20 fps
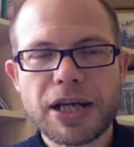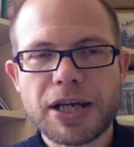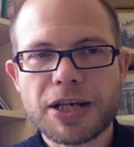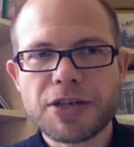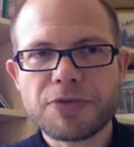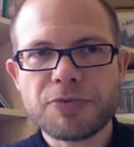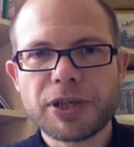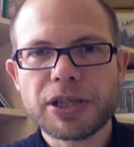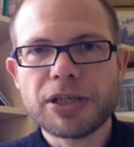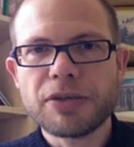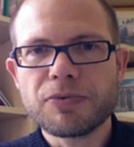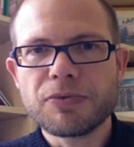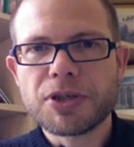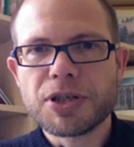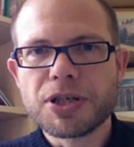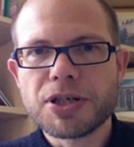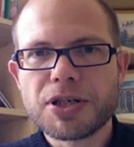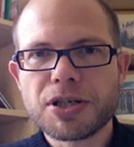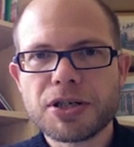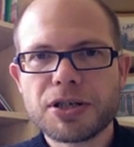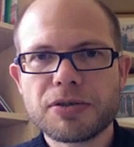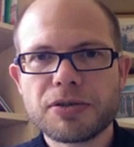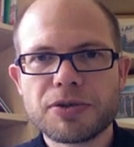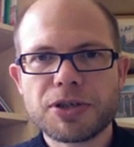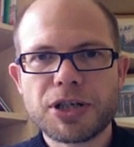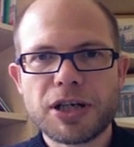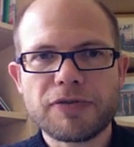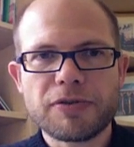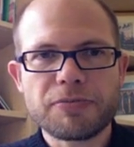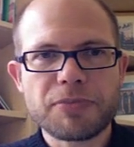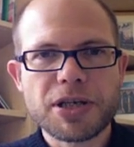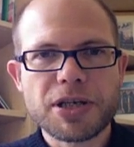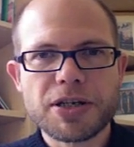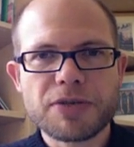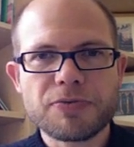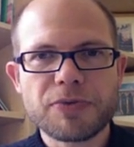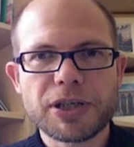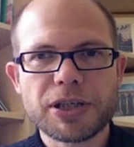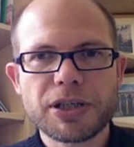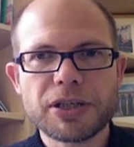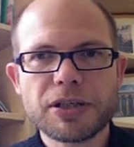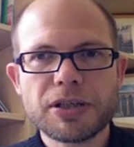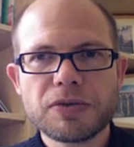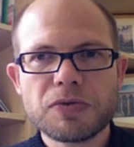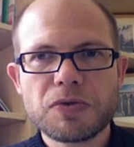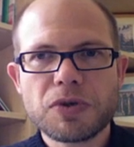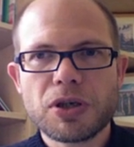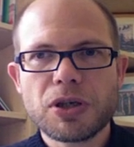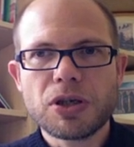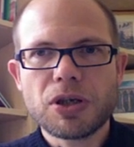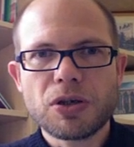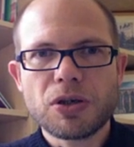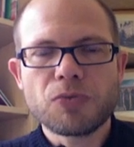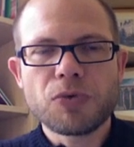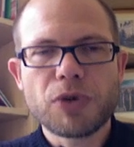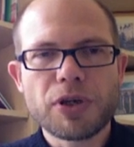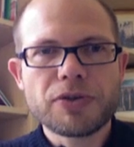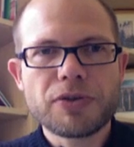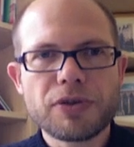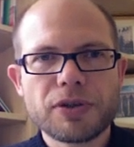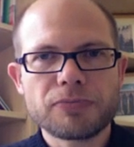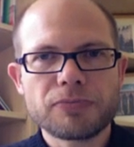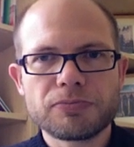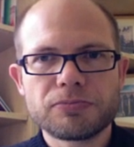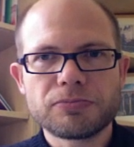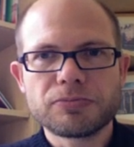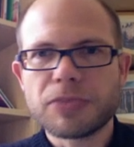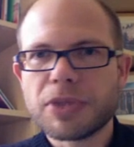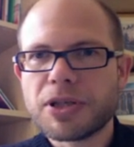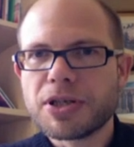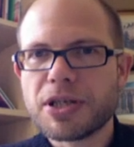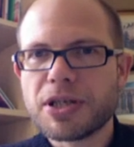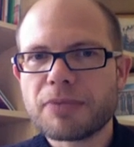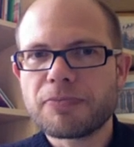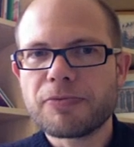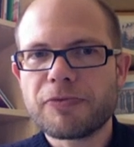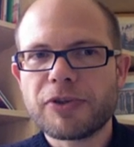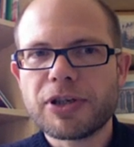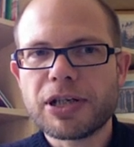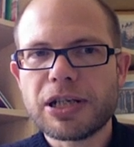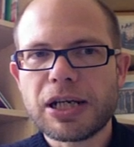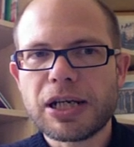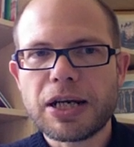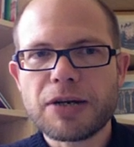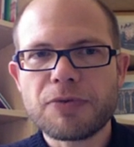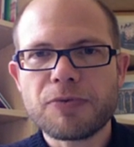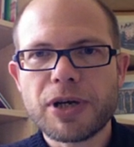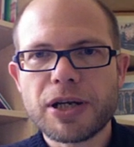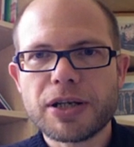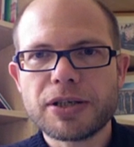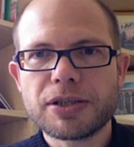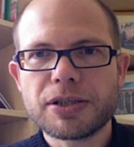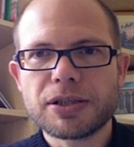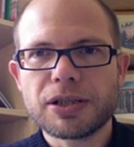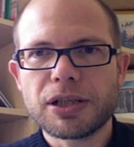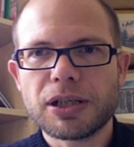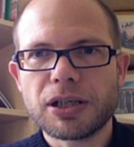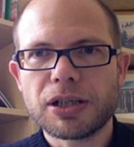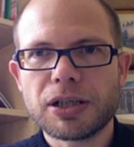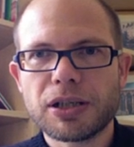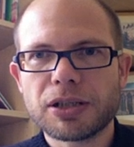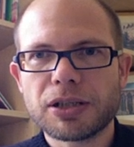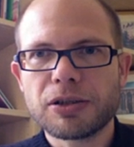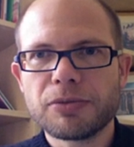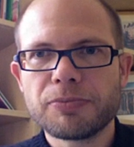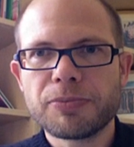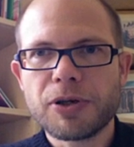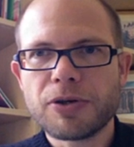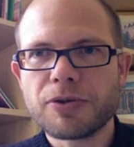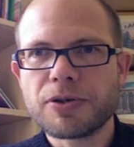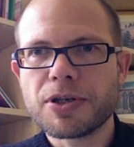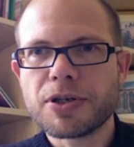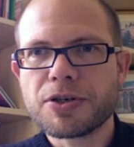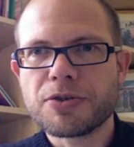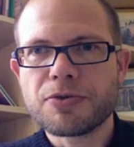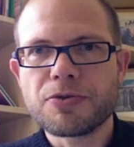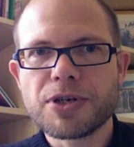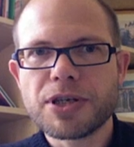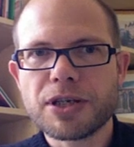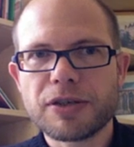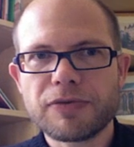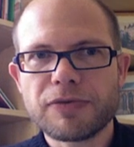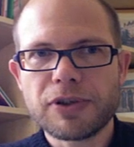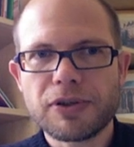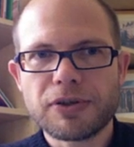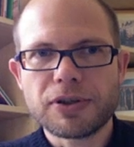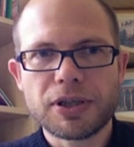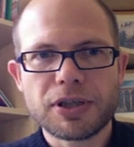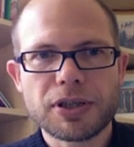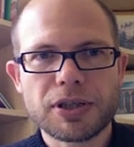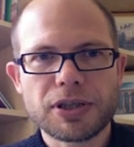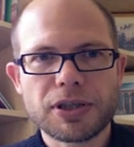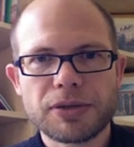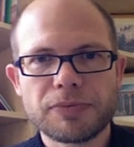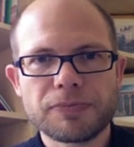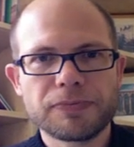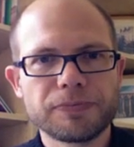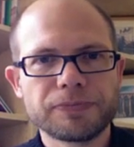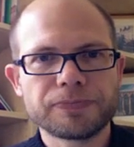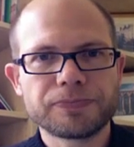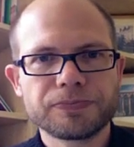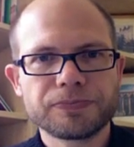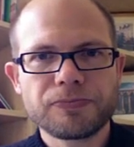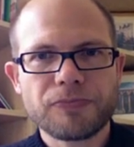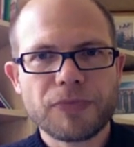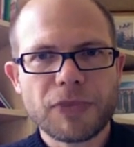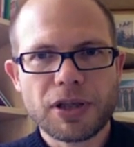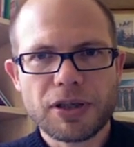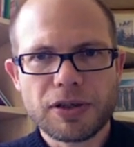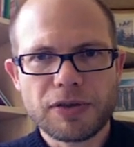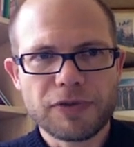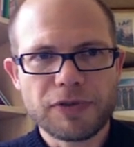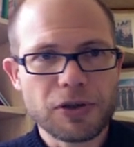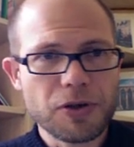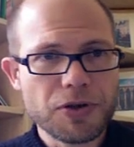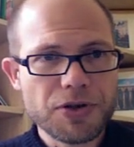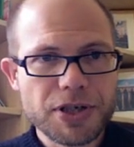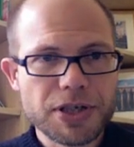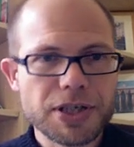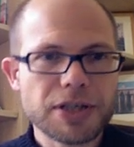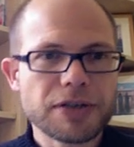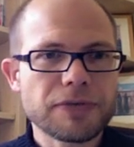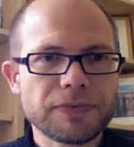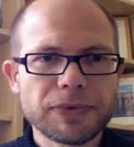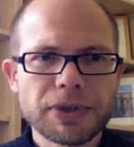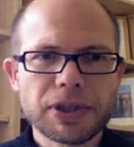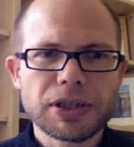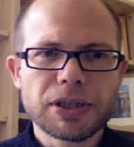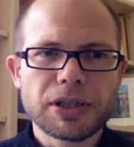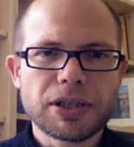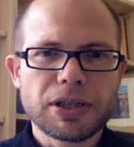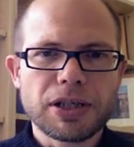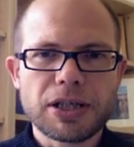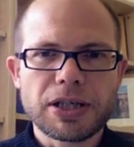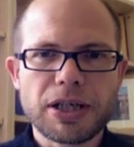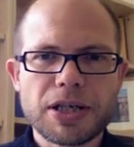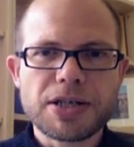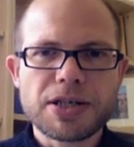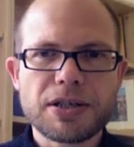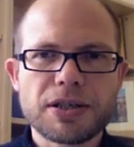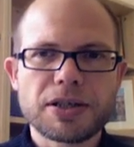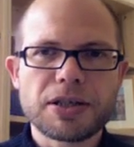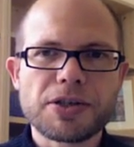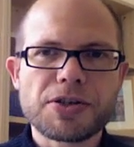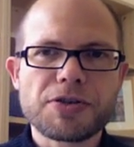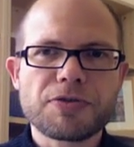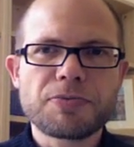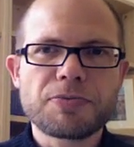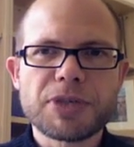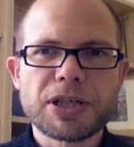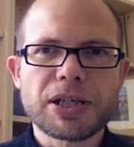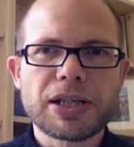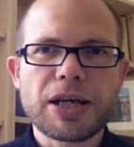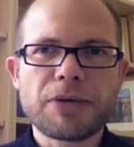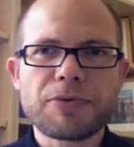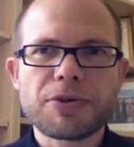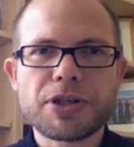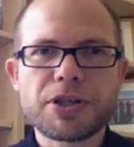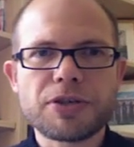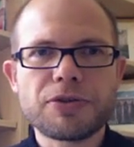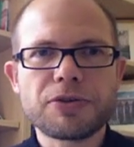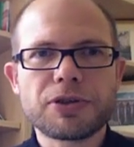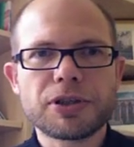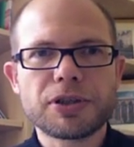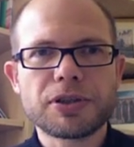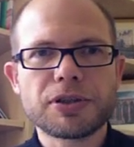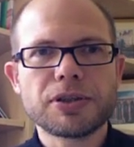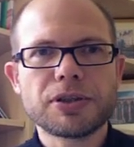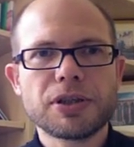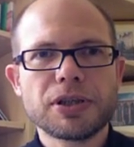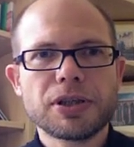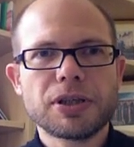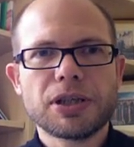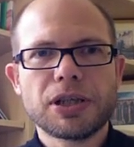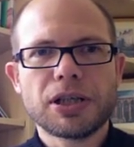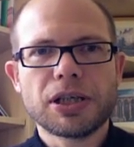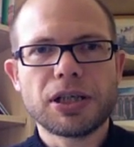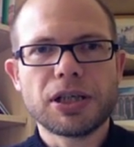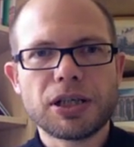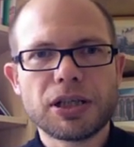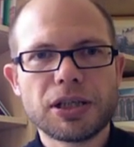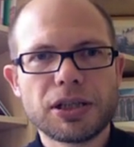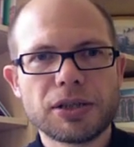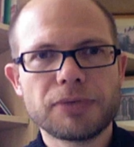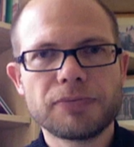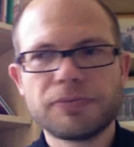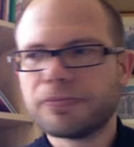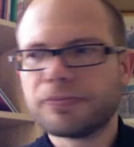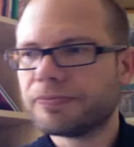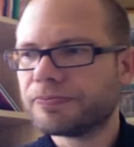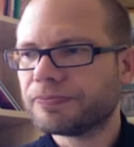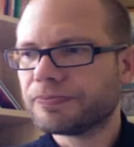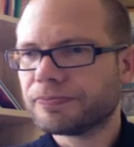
X Wiki, which is a Java-based wiki, with mm, some very lightweight uh, components using vel um, Velocity, a nice little scripting language that you can um,